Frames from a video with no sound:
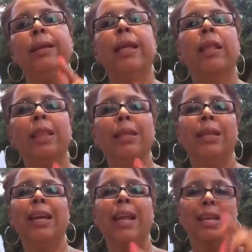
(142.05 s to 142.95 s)
nothing
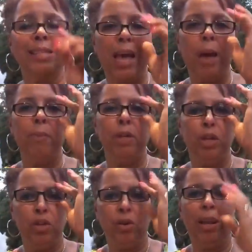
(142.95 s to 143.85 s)
that has happened in your